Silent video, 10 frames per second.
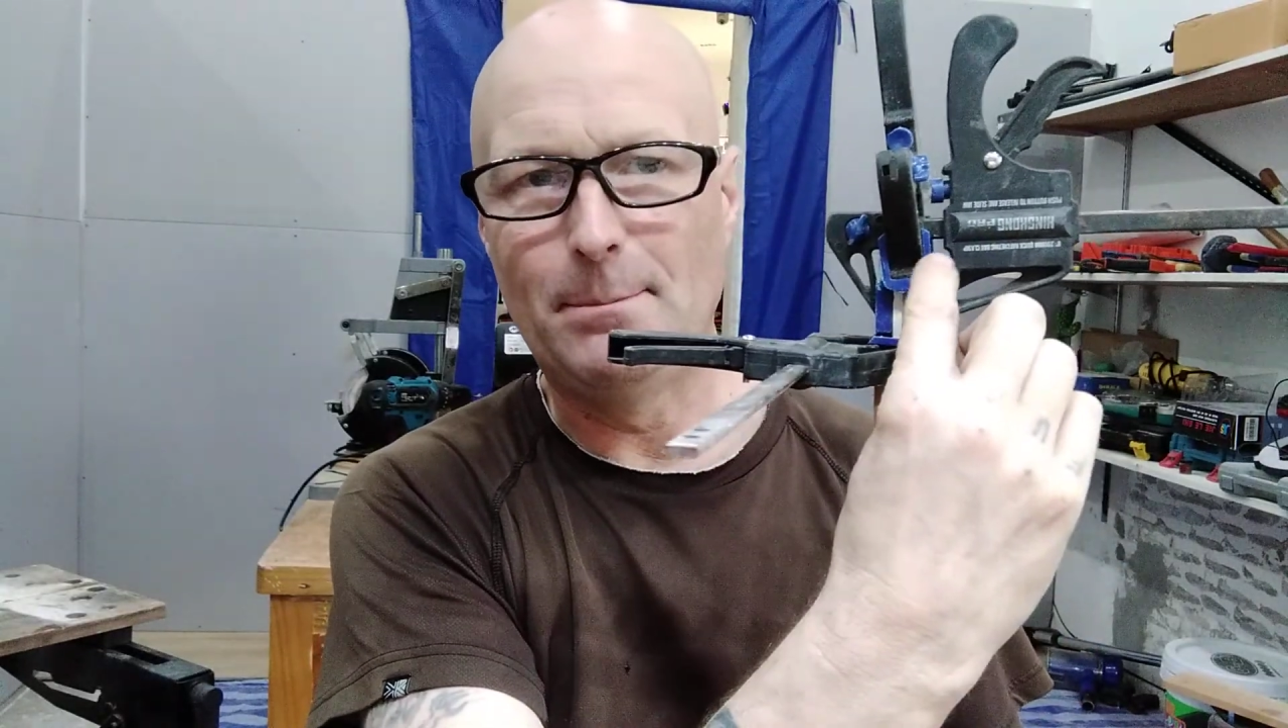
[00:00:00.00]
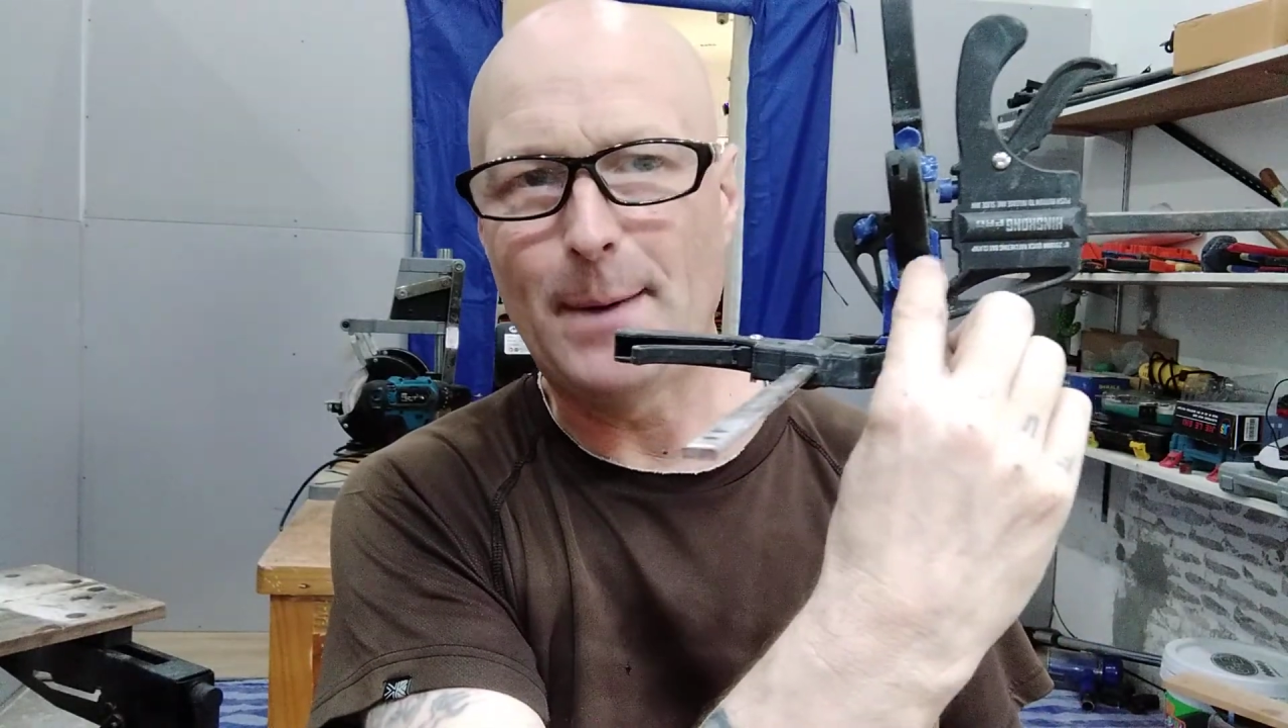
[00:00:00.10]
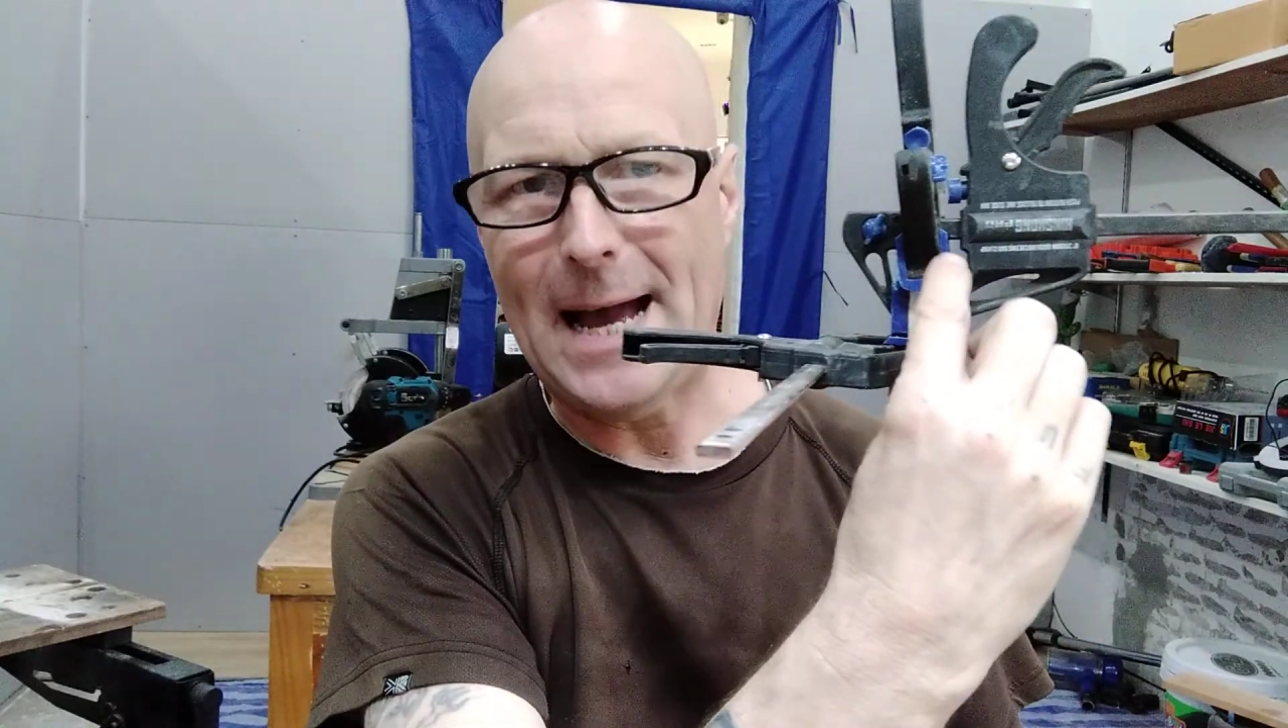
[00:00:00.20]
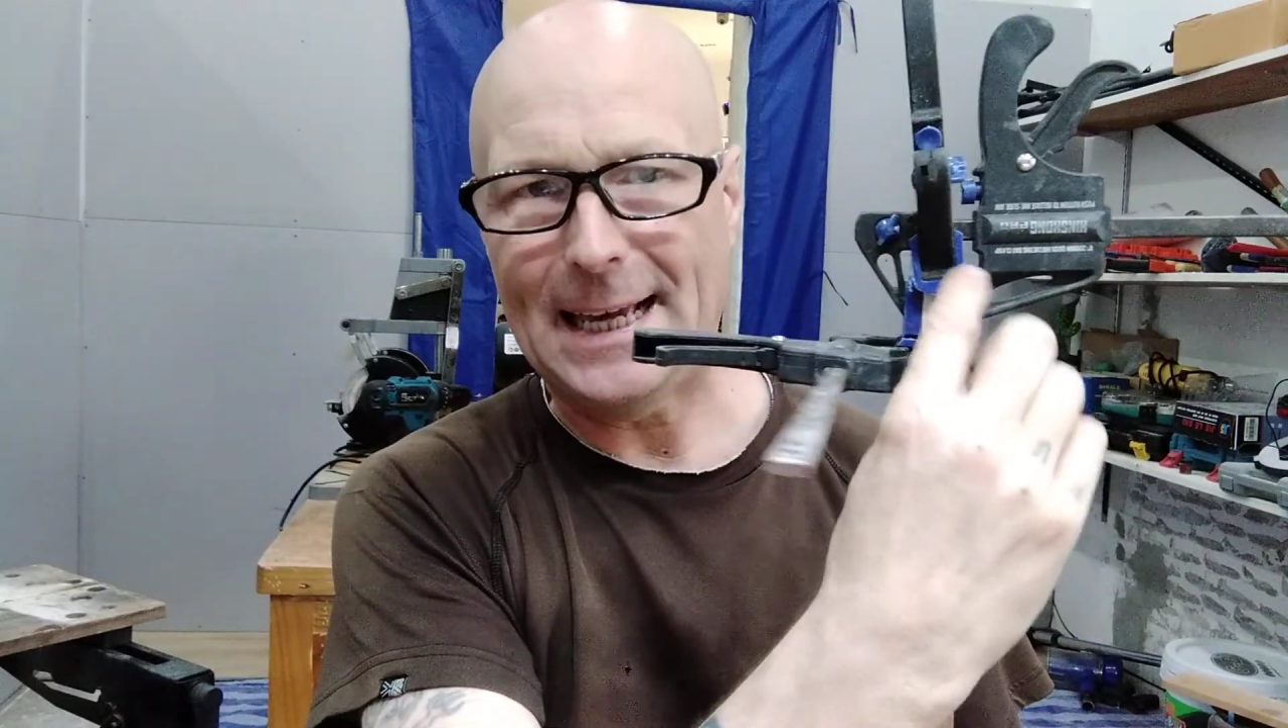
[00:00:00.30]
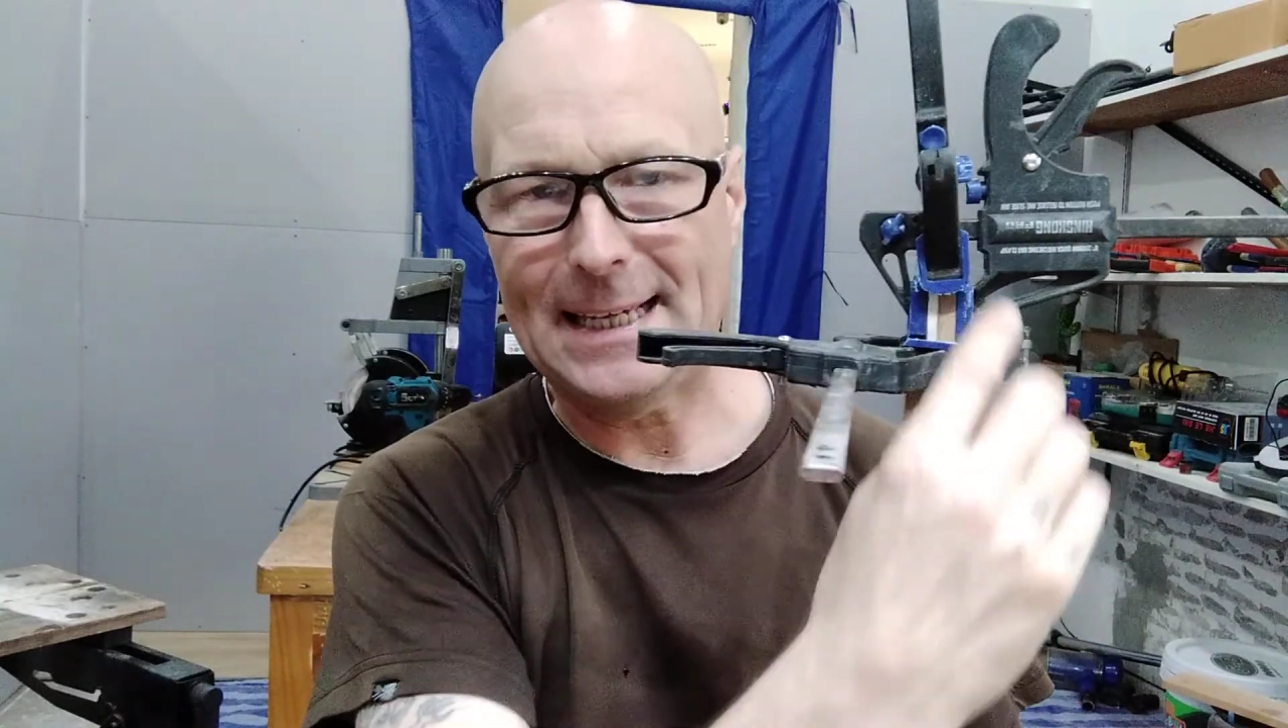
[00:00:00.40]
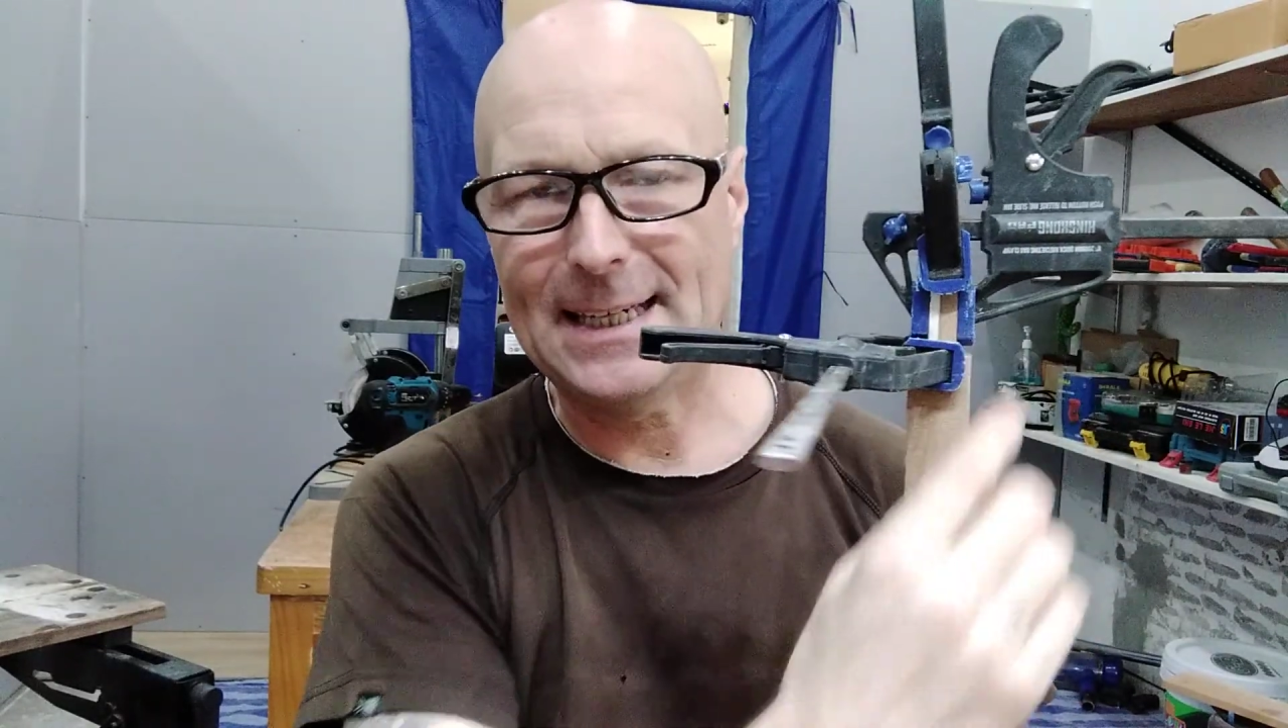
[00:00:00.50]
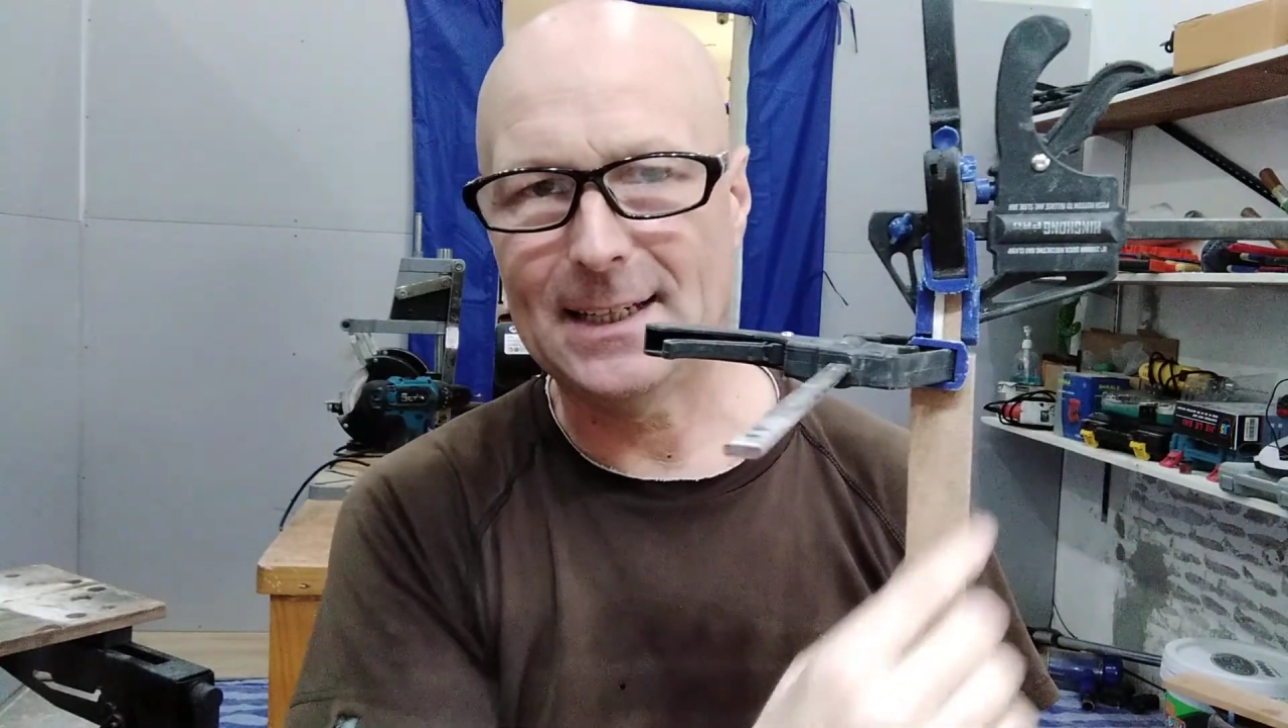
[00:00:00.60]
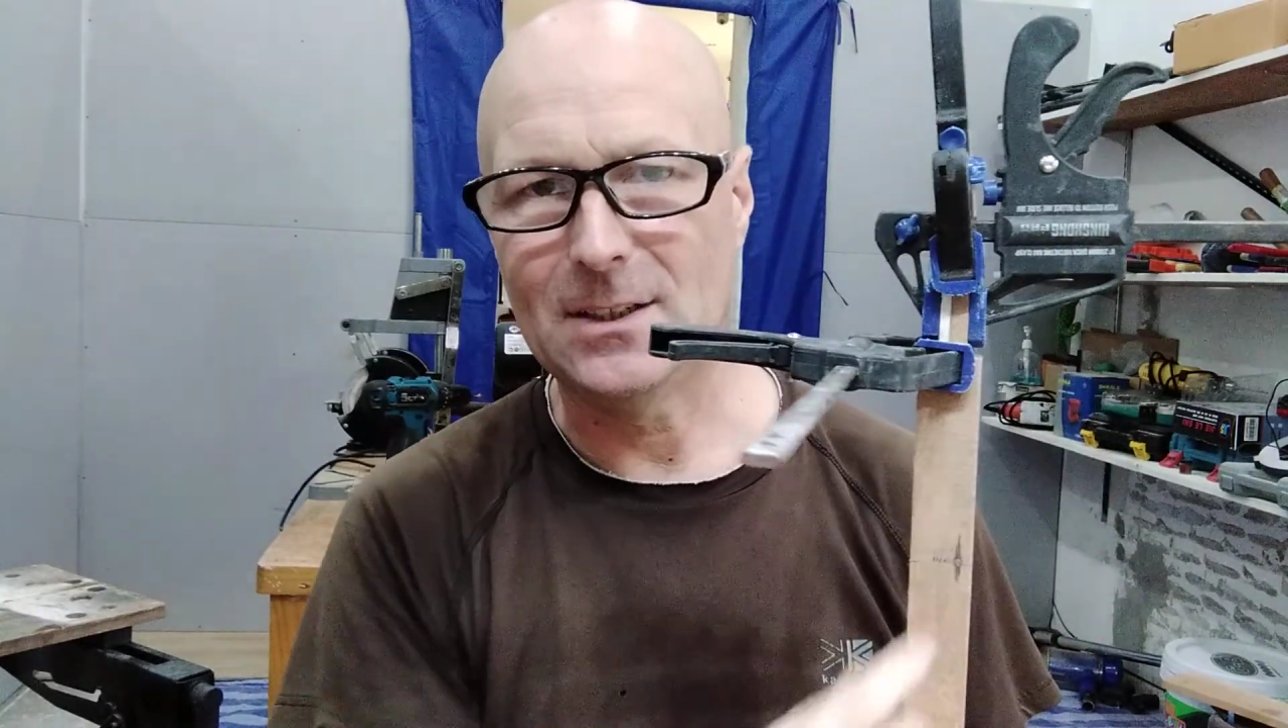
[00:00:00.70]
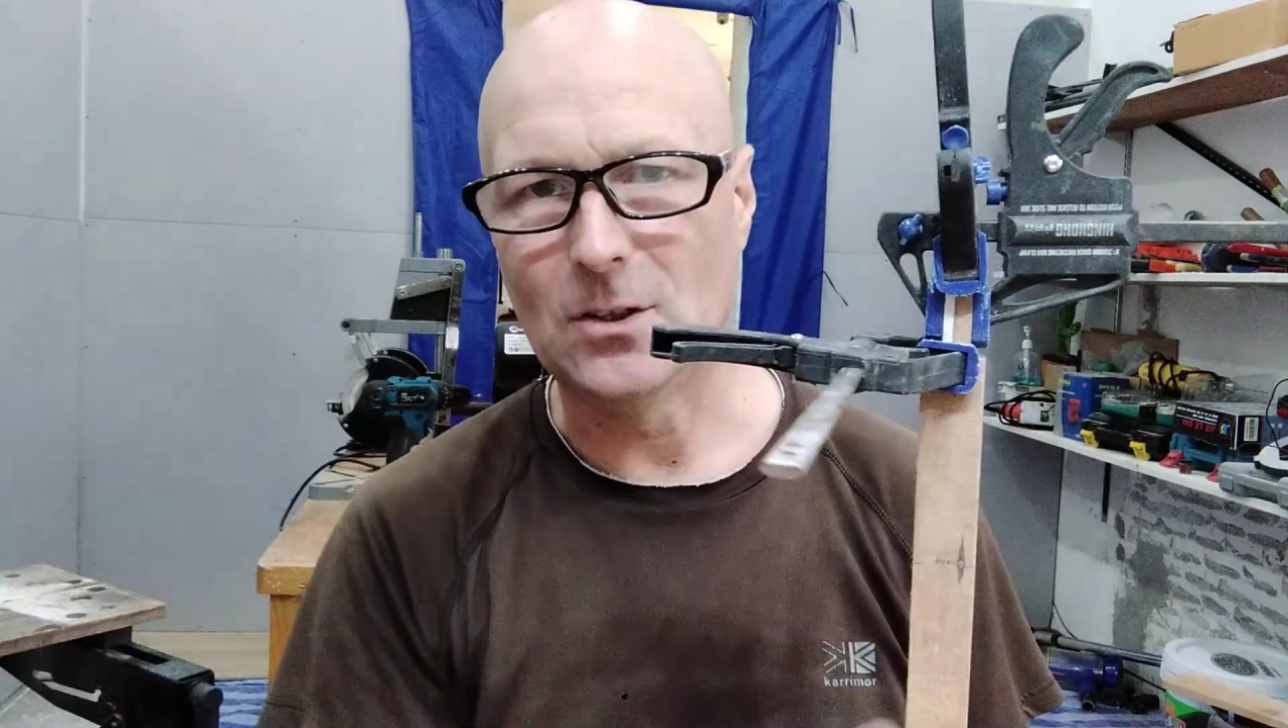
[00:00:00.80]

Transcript: back